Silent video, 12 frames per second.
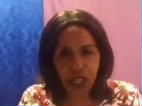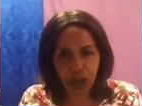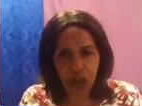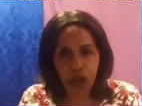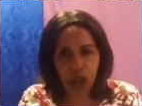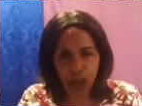
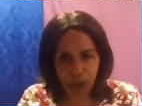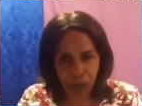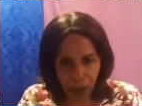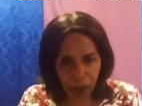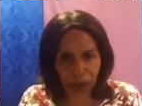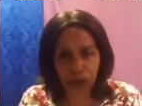to come
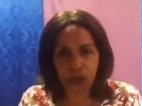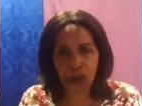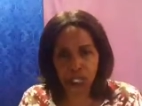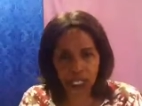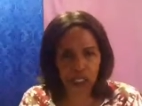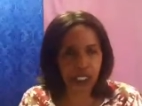upon you
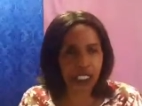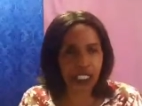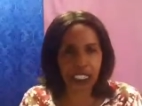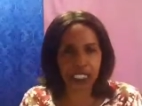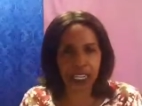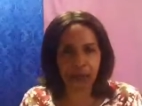in
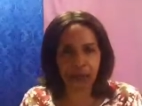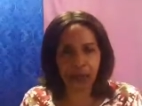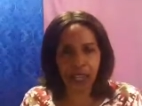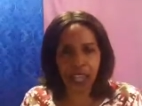Jesus' name.